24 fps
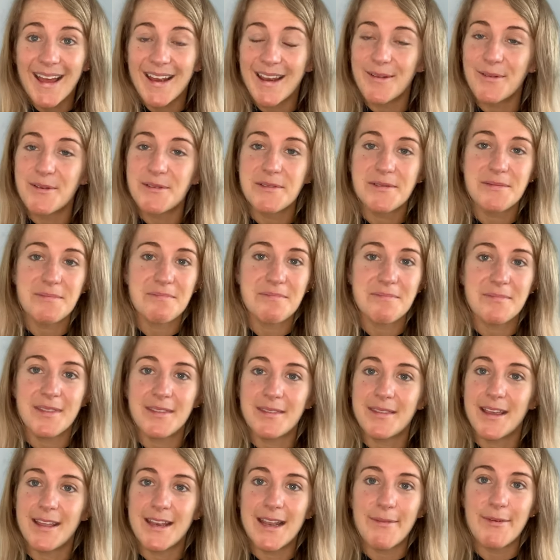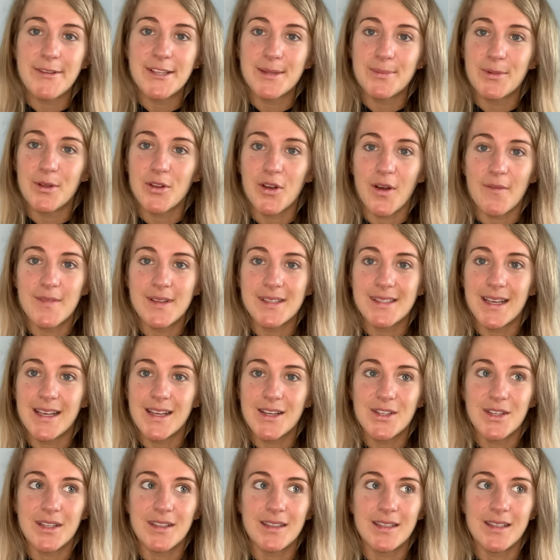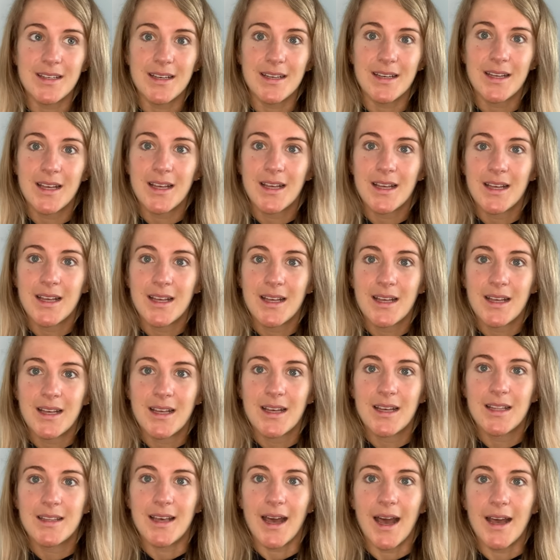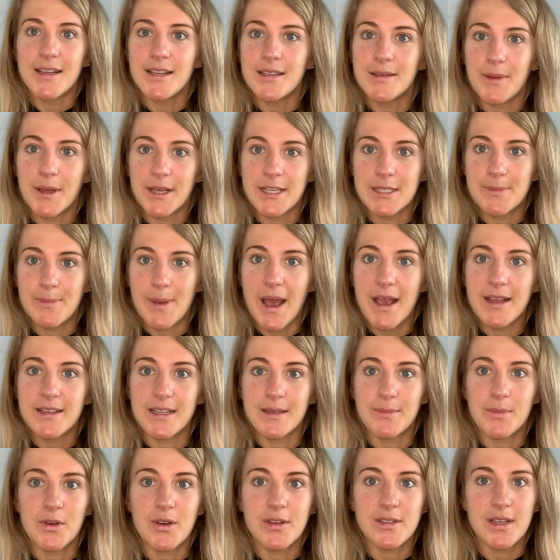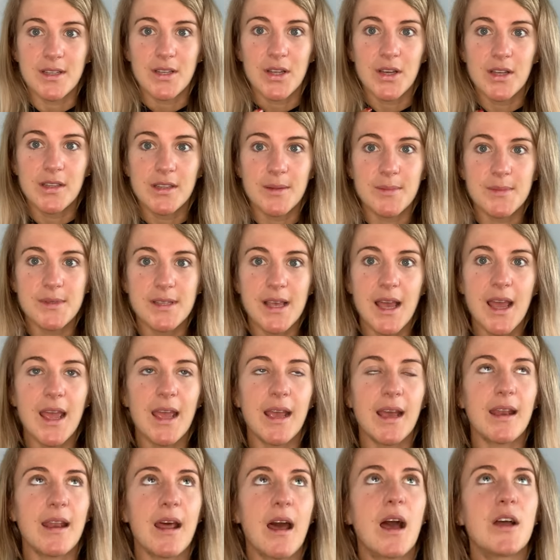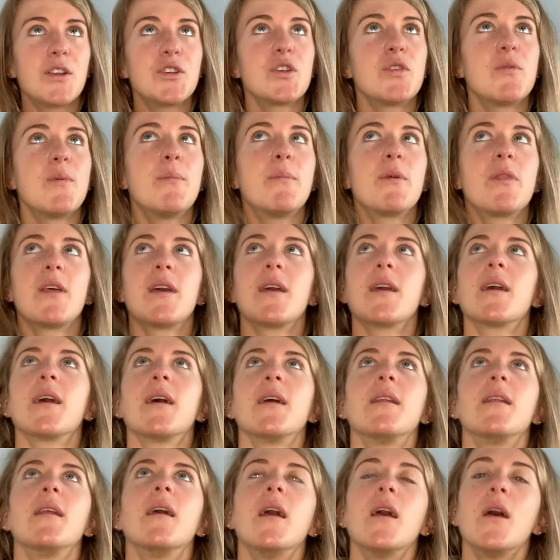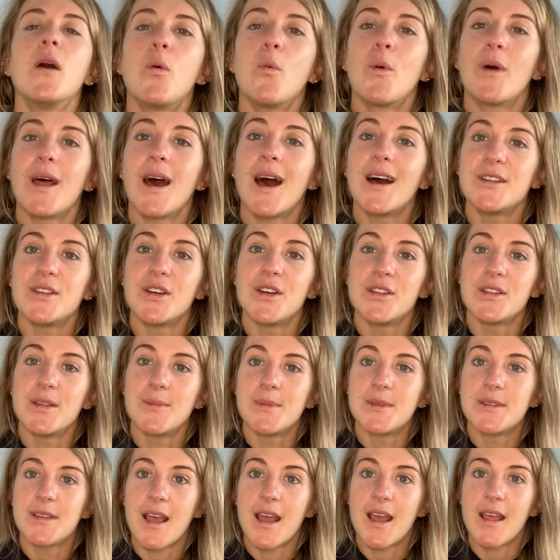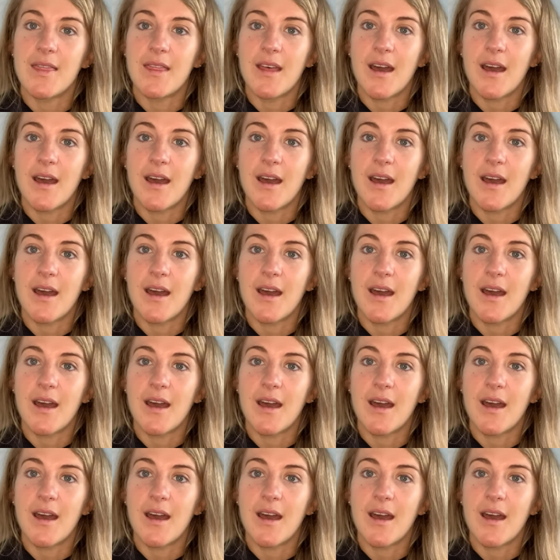and it was the inevitable conversation that I'd expected, because I'd heard them saying, and I just remember thinking, when I had heard them saying